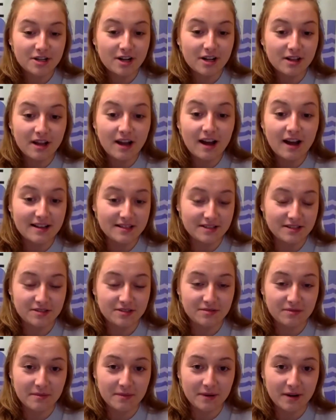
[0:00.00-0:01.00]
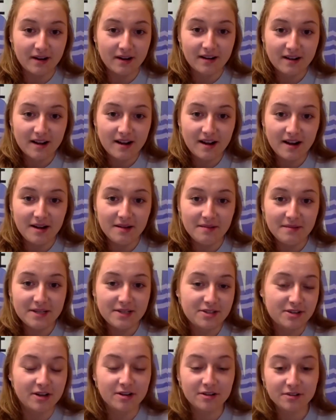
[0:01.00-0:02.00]
a lot as a swimmer. In
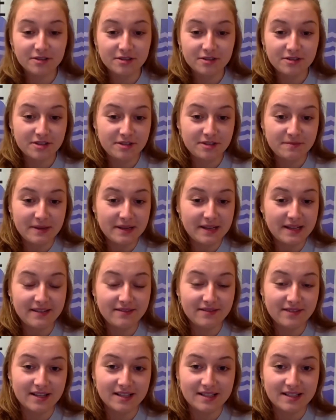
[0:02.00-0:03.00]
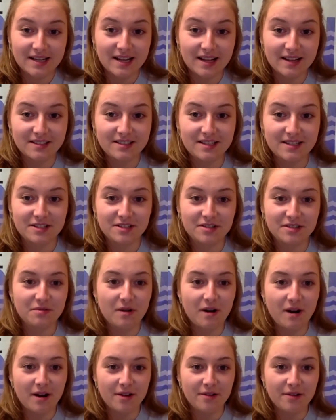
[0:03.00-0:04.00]
general, just being even as talented as you
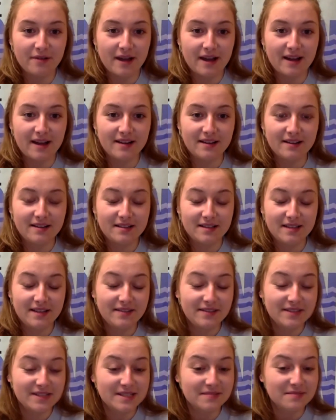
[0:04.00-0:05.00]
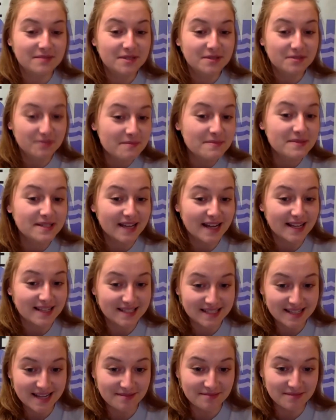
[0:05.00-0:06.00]
are, you've had even some swim
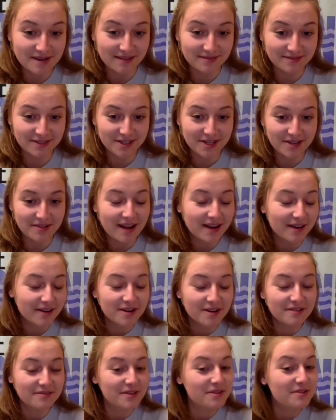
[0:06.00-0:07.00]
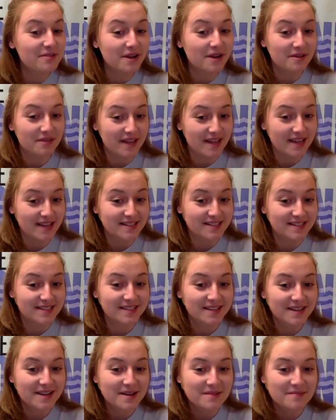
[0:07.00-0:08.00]
sets named after you. I don't know if you know this,
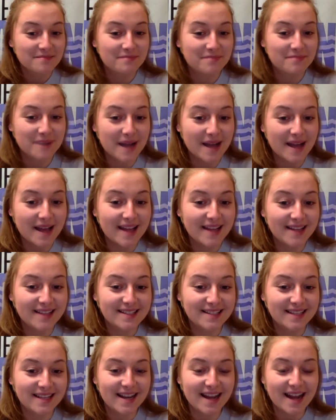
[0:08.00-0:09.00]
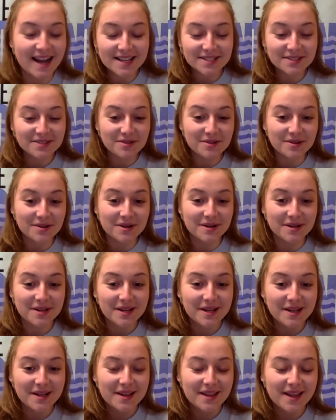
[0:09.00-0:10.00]
but in high school,
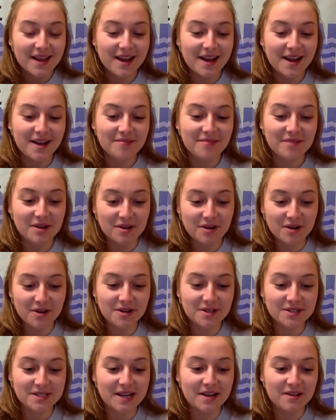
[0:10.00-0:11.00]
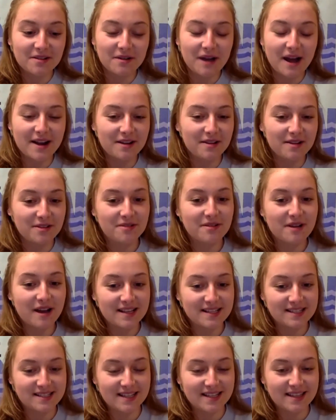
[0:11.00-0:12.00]
the girls, I know you
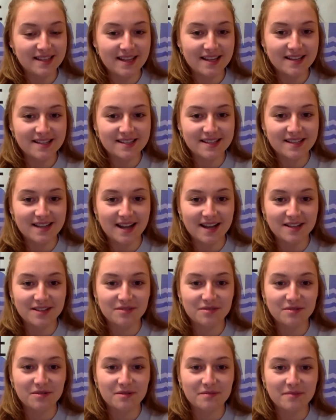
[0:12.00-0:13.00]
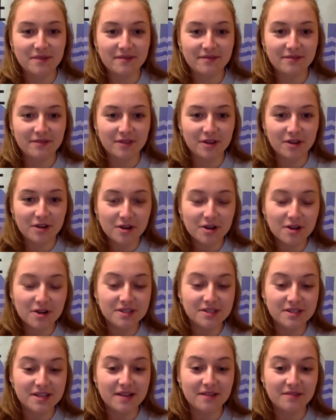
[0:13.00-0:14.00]
guys did this in high school, but for the
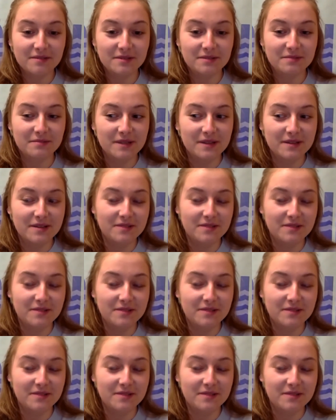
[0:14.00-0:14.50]
girls, it would be